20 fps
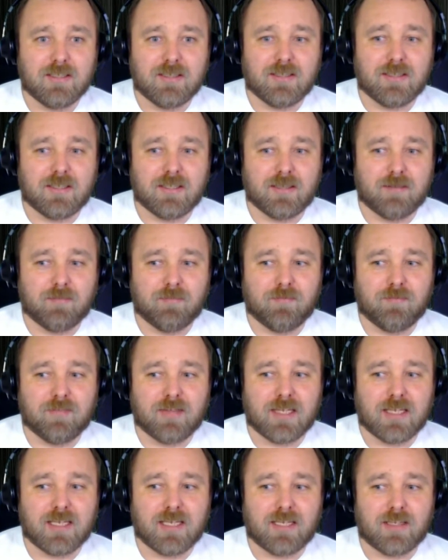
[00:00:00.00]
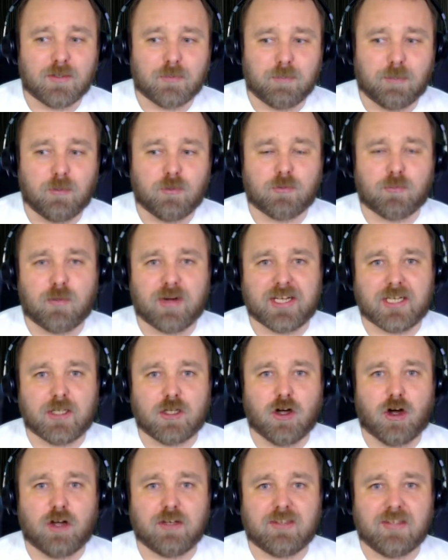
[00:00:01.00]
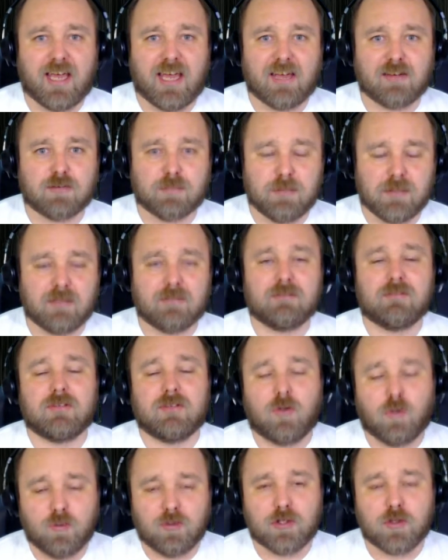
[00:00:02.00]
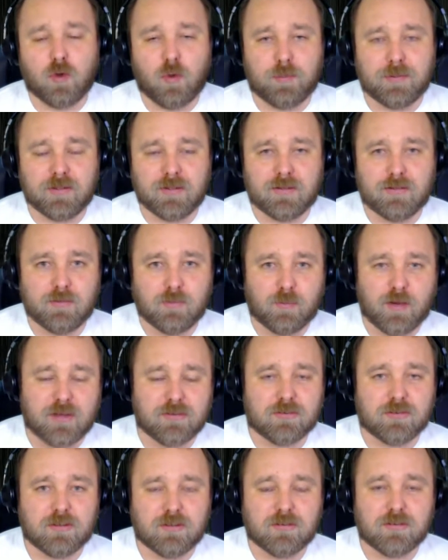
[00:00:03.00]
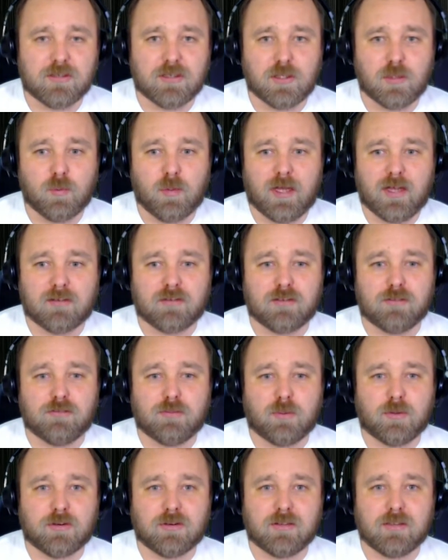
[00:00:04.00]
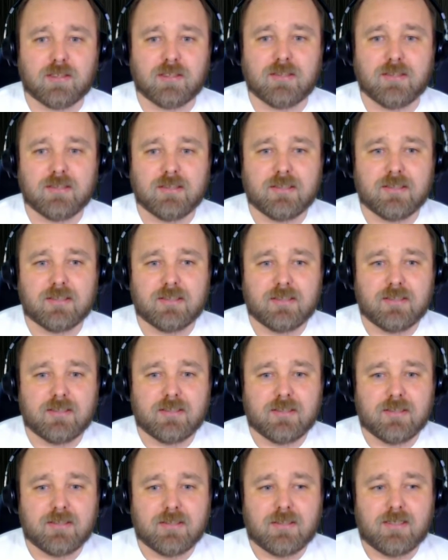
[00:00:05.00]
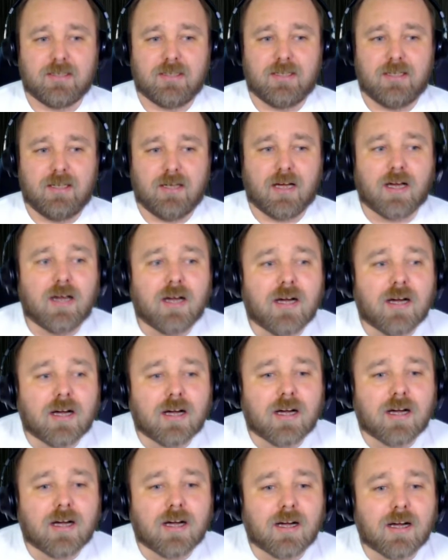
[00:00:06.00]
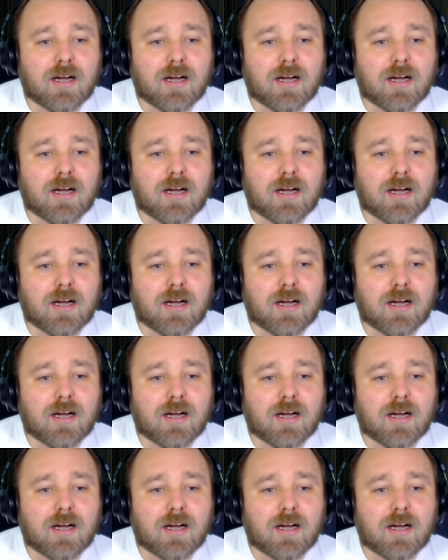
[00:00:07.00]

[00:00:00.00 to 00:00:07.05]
They're both running contests, but only open to residents of the US, unfortunately. God dang it.